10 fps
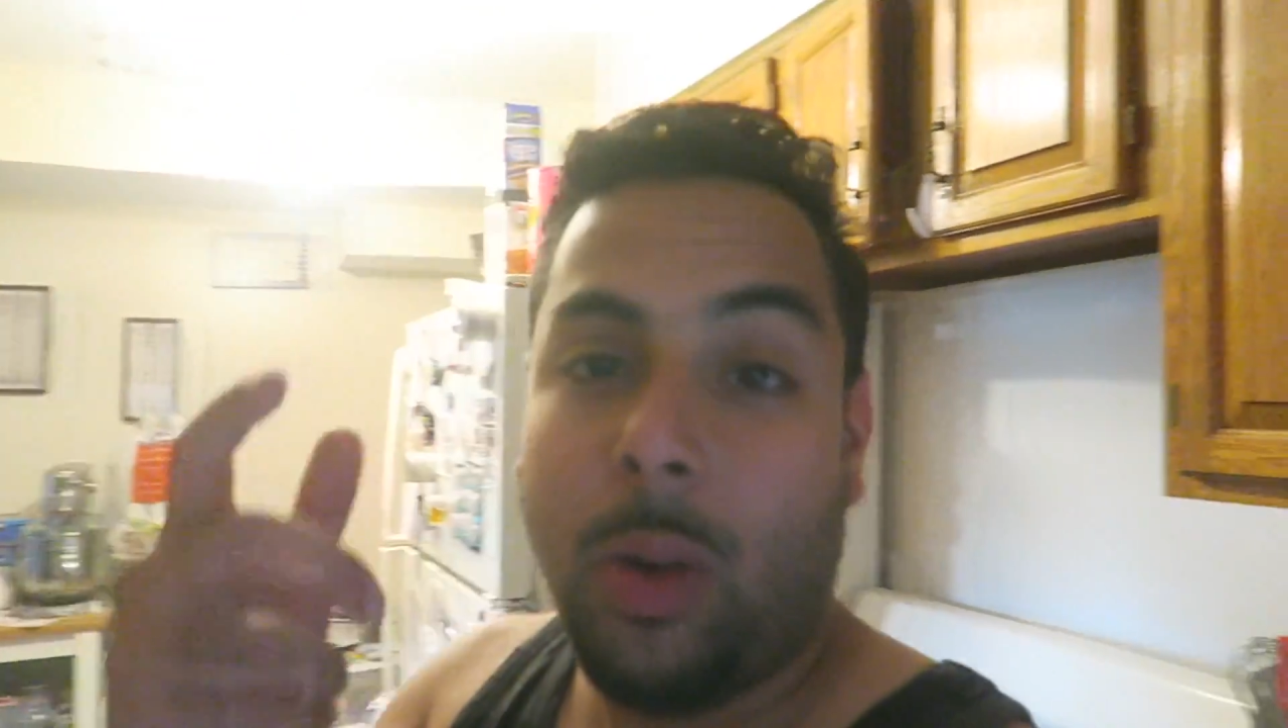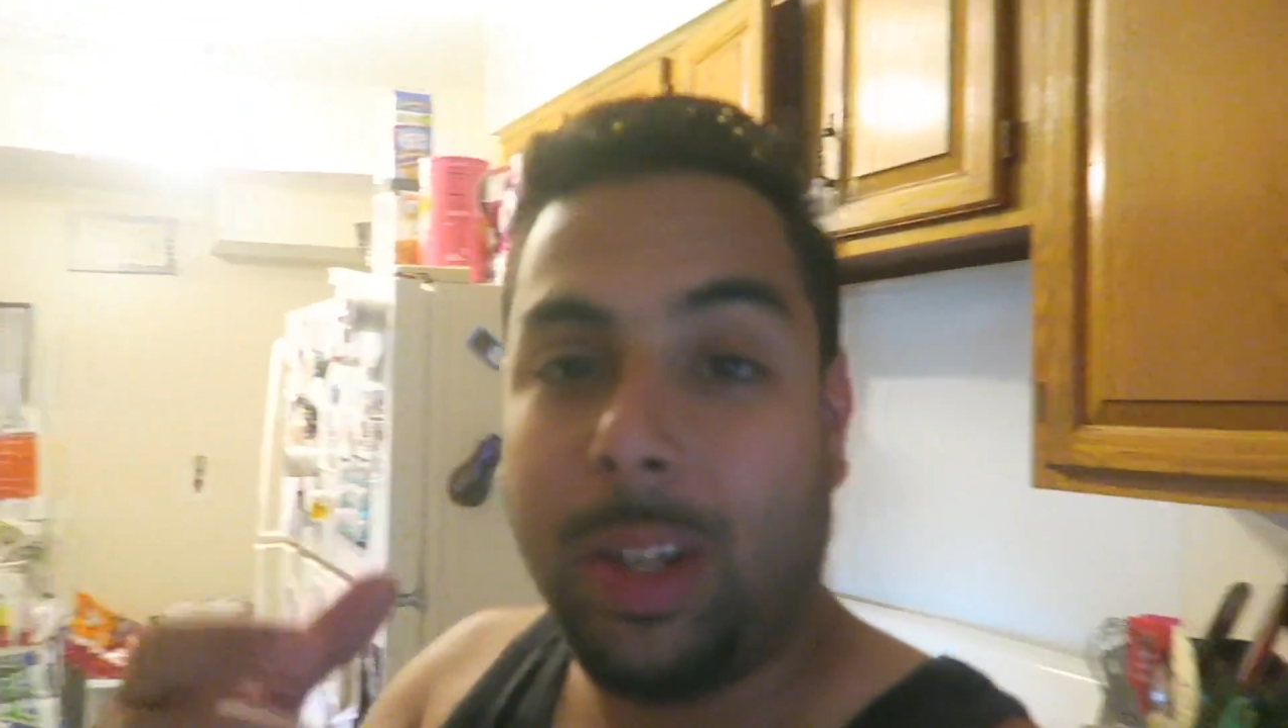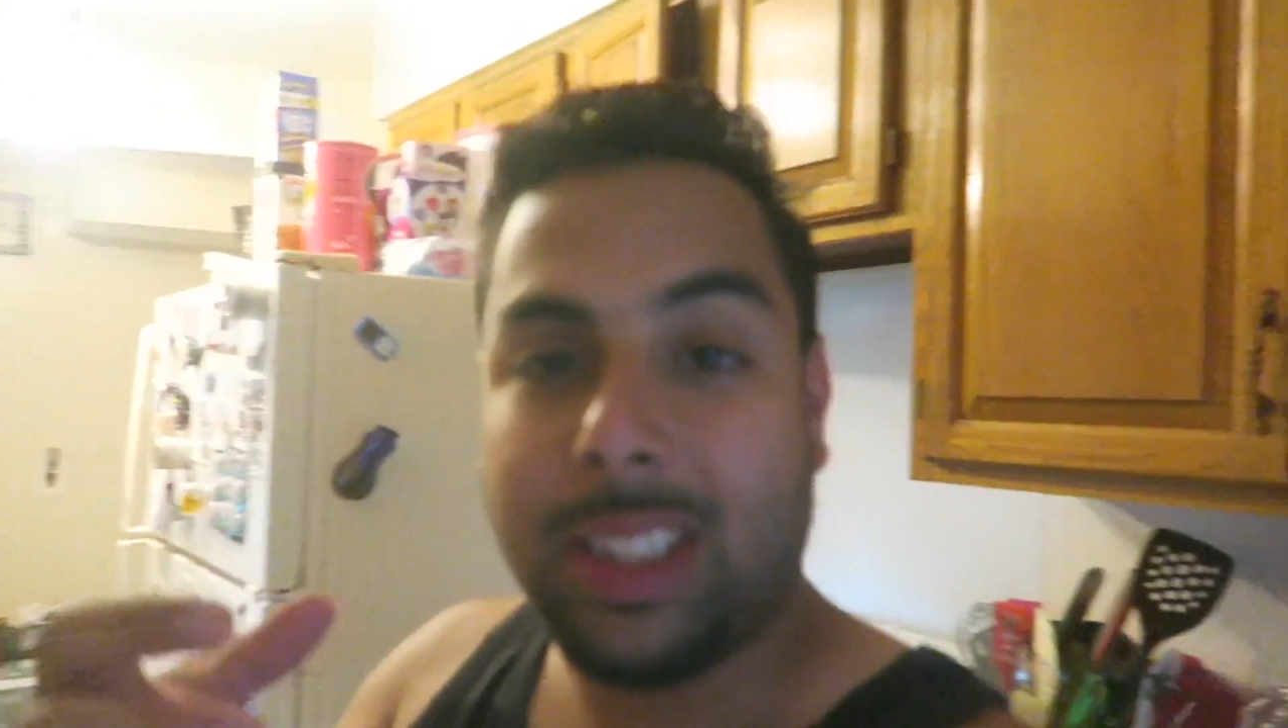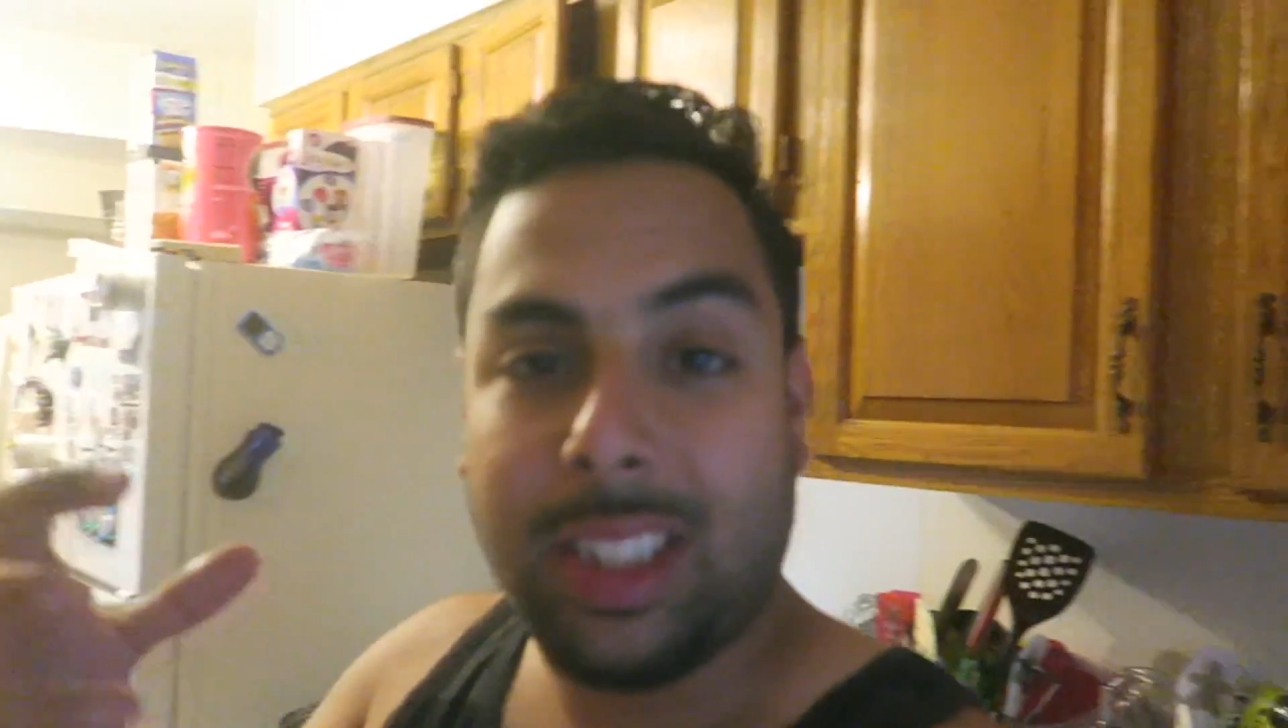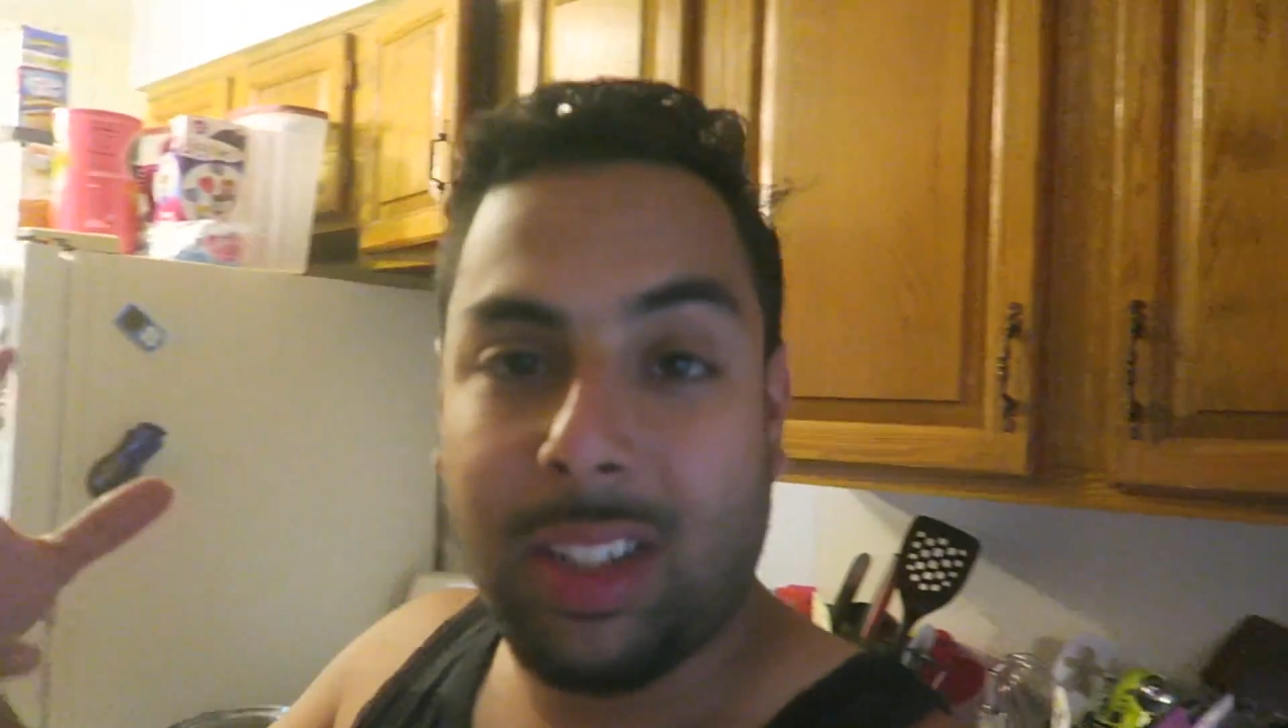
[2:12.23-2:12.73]

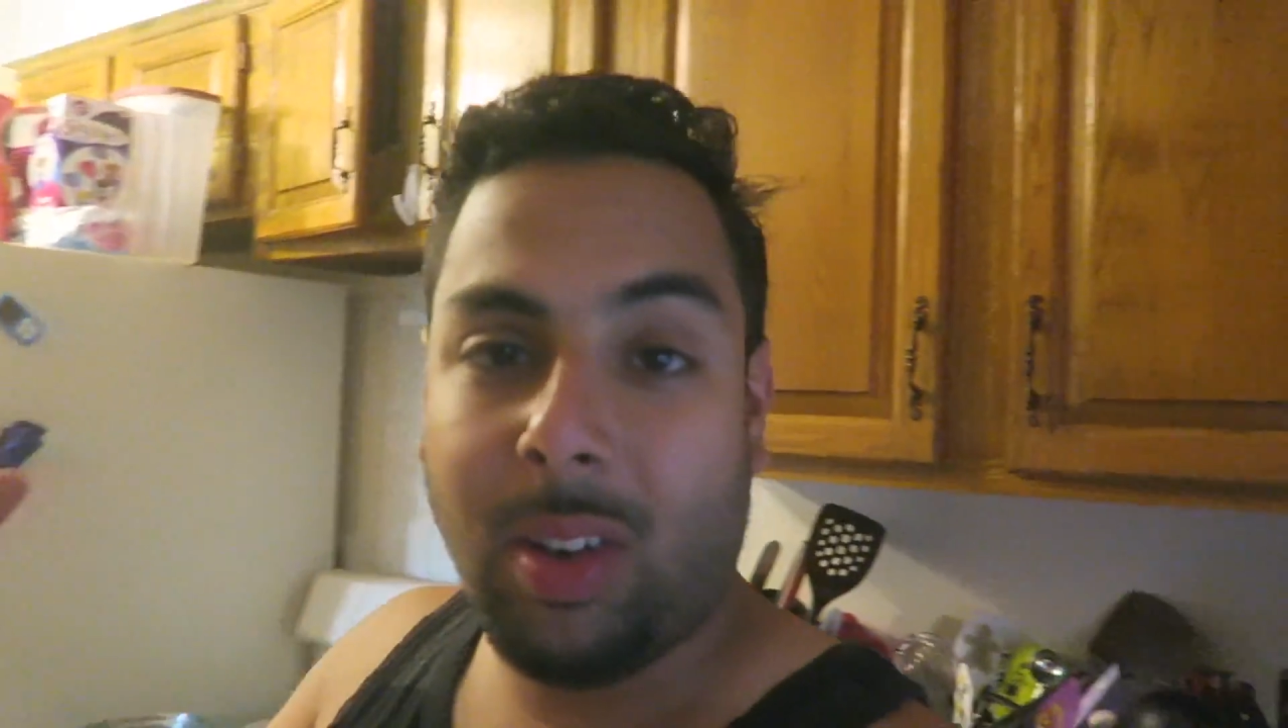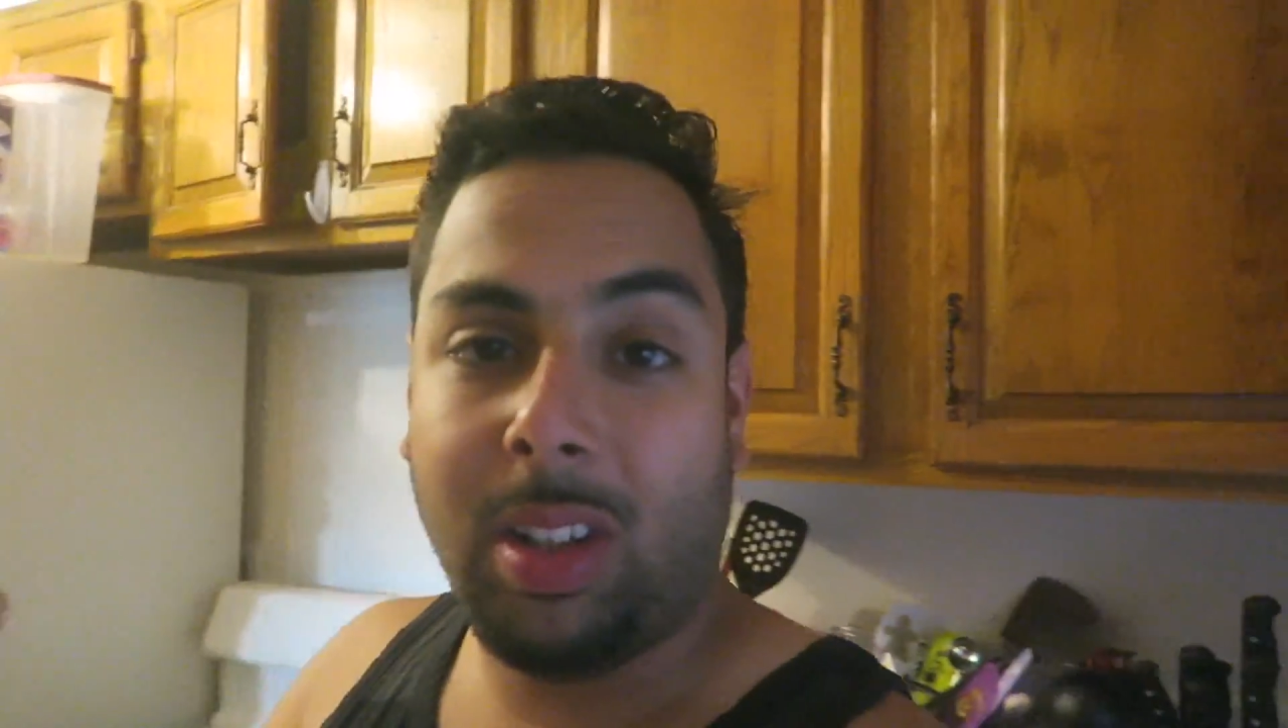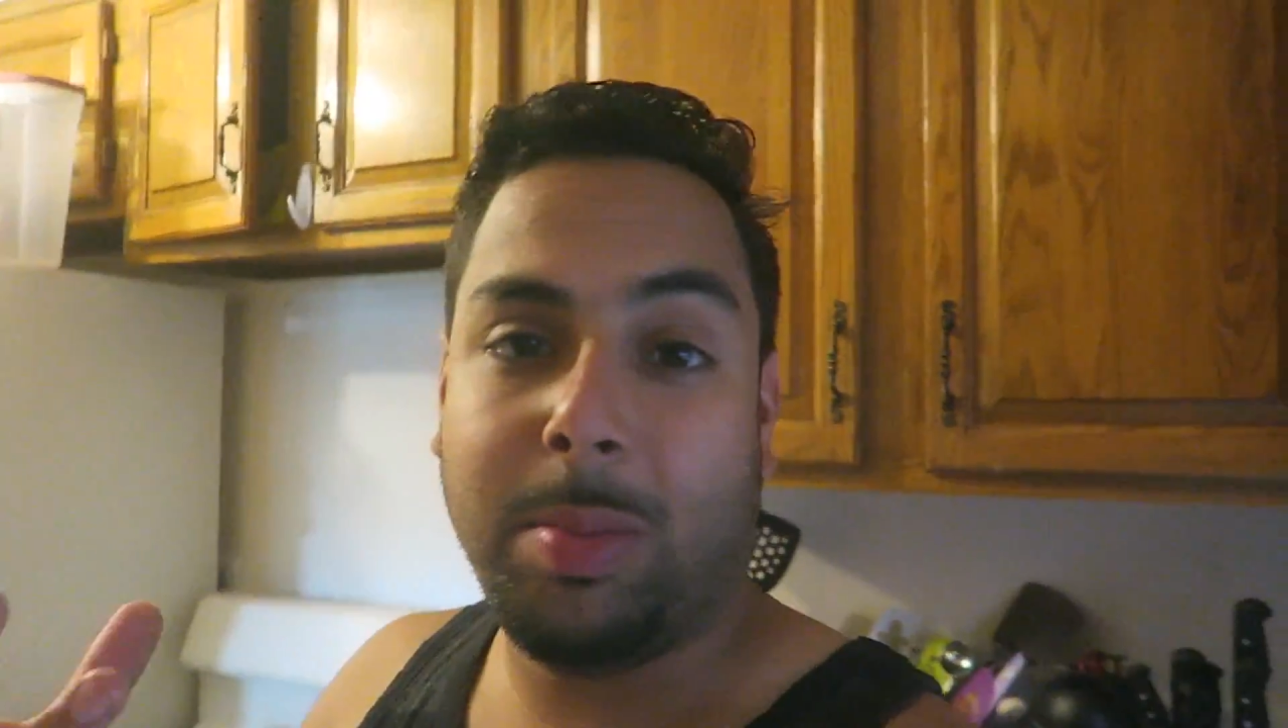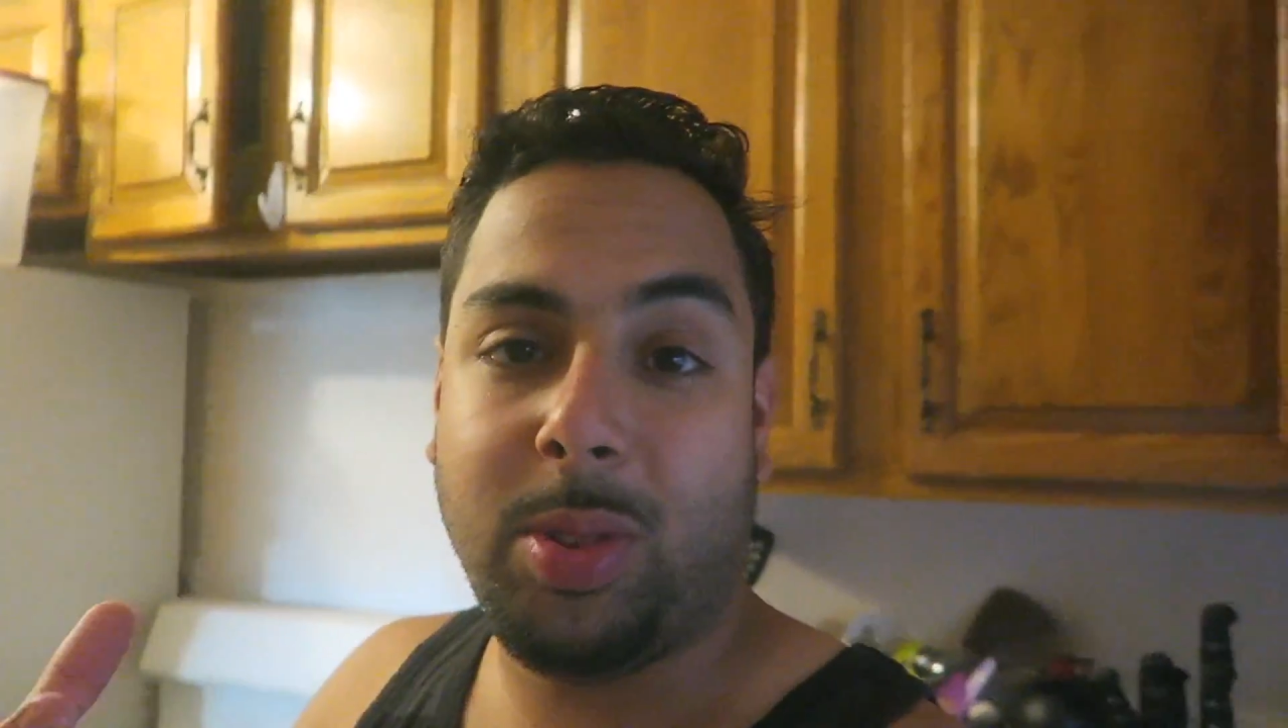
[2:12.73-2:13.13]
wait till it all